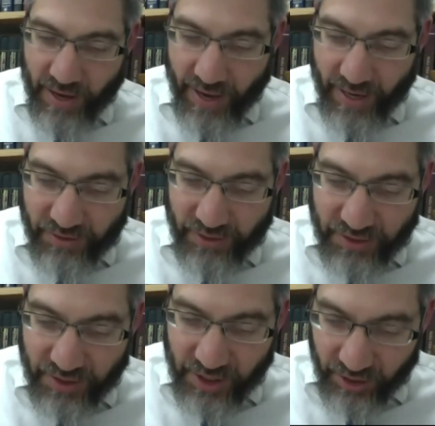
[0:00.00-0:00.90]
and it
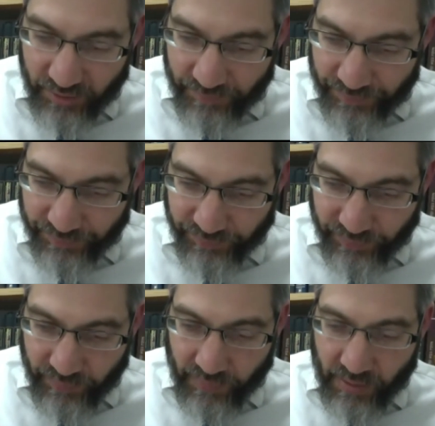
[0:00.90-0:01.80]
says here,
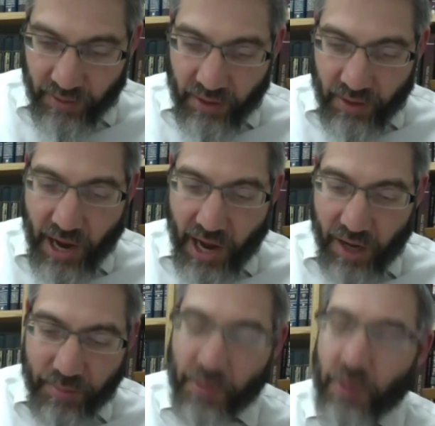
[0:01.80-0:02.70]

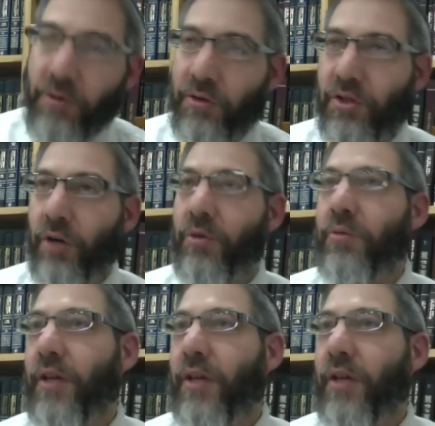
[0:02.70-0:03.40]
Achav b'mot lo saru.